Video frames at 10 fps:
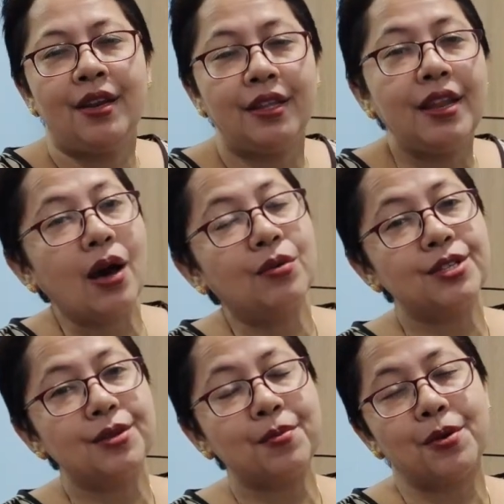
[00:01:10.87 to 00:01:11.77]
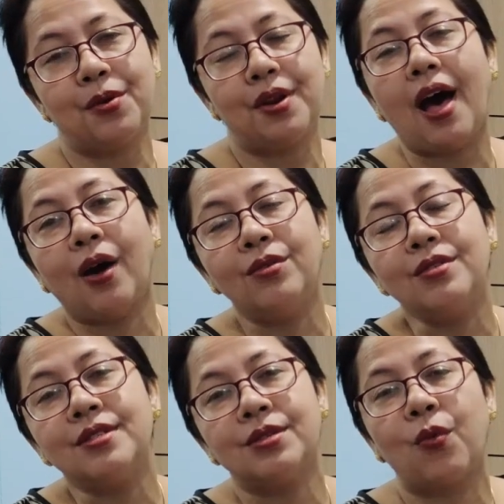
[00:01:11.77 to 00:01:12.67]
the nouns and
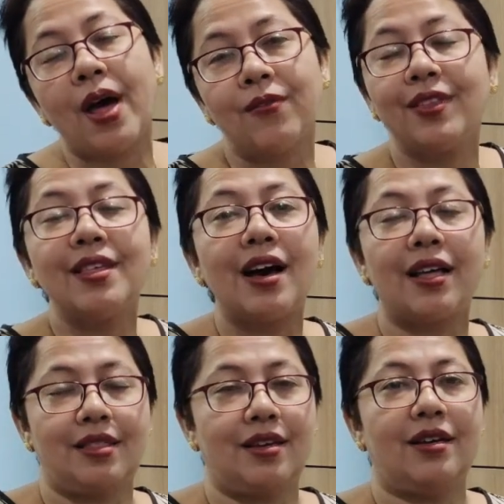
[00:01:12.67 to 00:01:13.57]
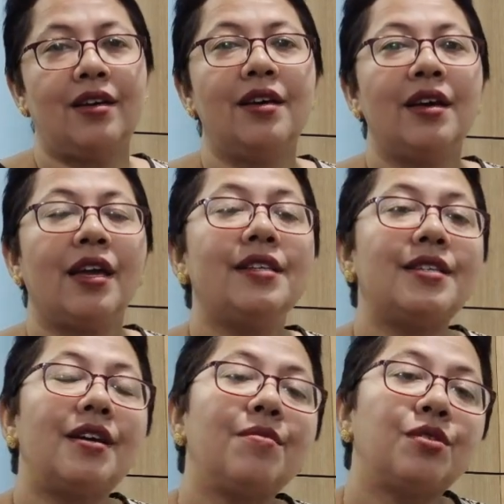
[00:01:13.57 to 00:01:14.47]
pronouns one with the other in
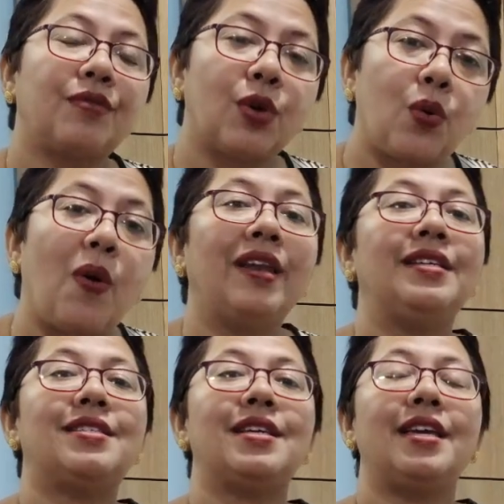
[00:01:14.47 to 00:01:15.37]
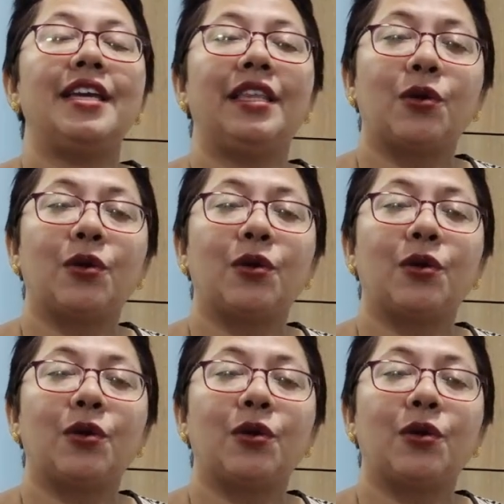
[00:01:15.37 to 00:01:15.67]
terms of the quality,